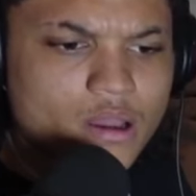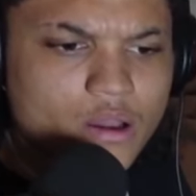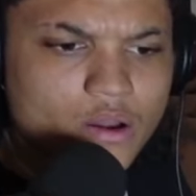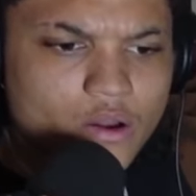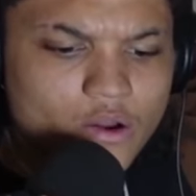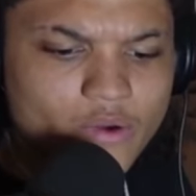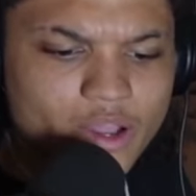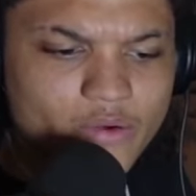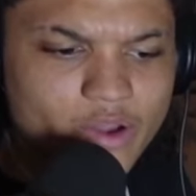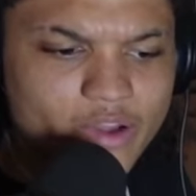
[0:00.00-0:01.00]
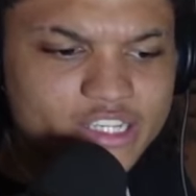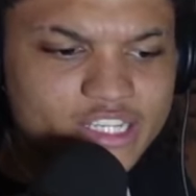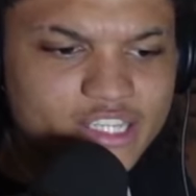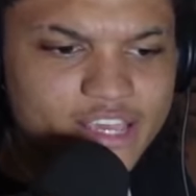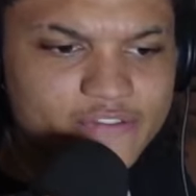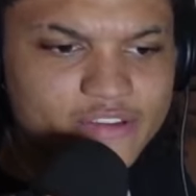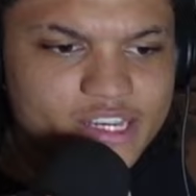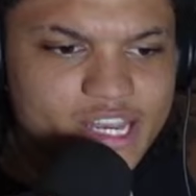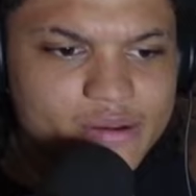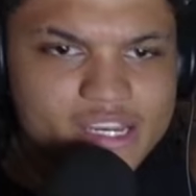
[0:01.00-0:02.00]
Came out- wait, wait, wait, wait, she left? Did they,
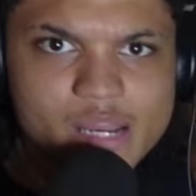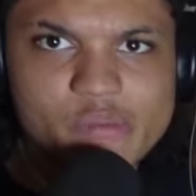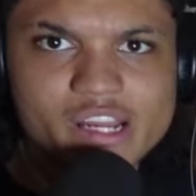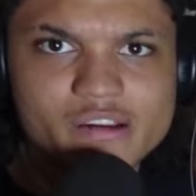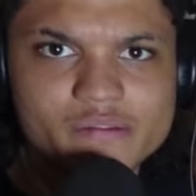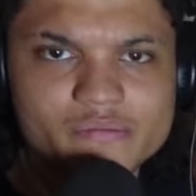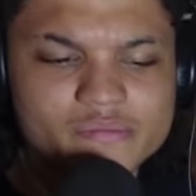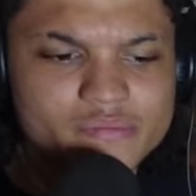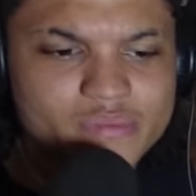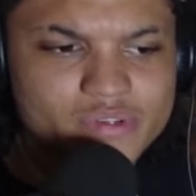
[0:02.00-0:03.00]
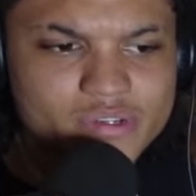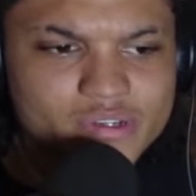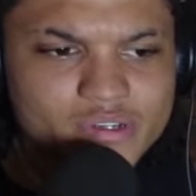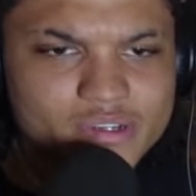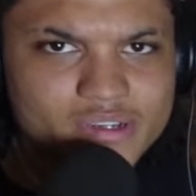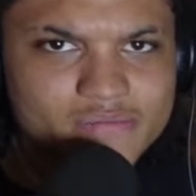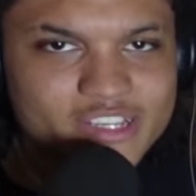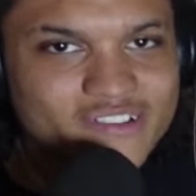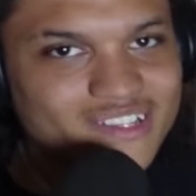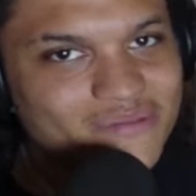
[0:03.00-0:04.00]
did they break up? Please
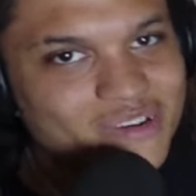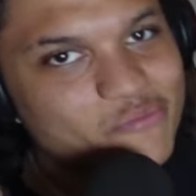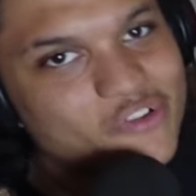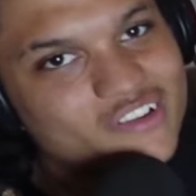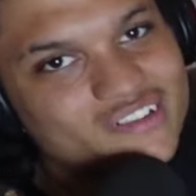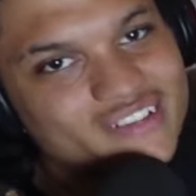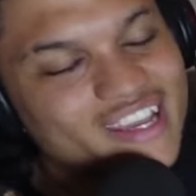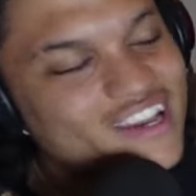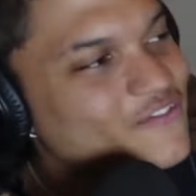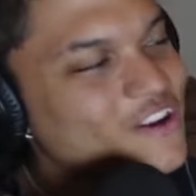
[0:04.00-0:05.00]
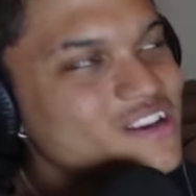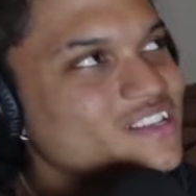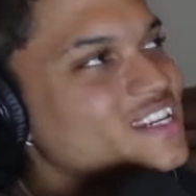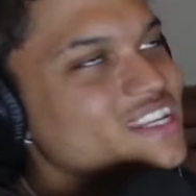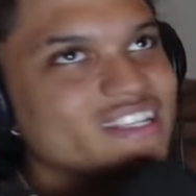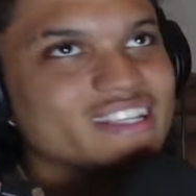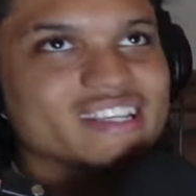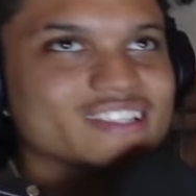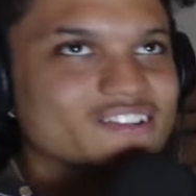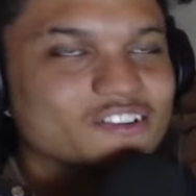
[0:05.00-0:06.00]
don't tell me they broke up. Damn, Fergie, DDG, and his
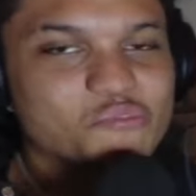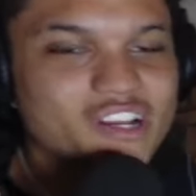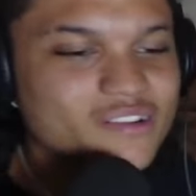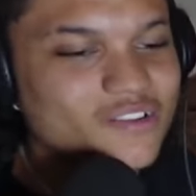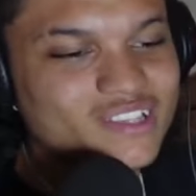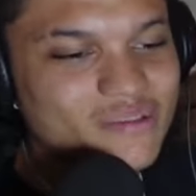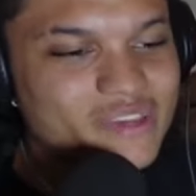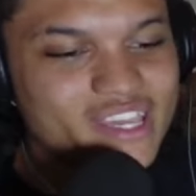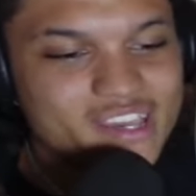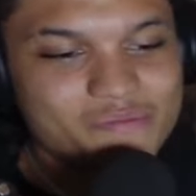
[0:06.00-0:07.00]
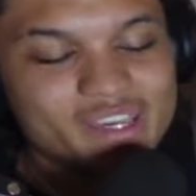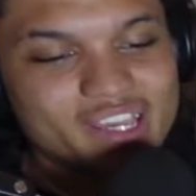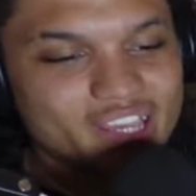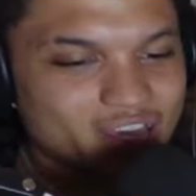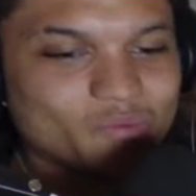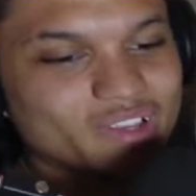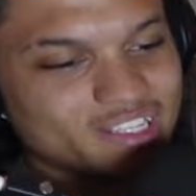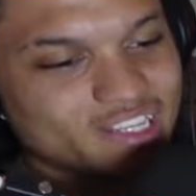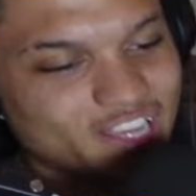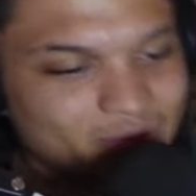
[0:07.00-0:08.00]
girl break up. Don't tell me him and what's her
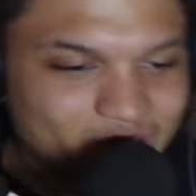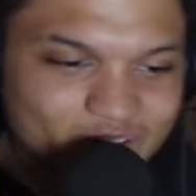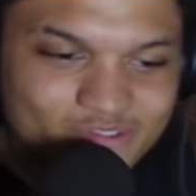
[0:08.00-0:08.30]
name too.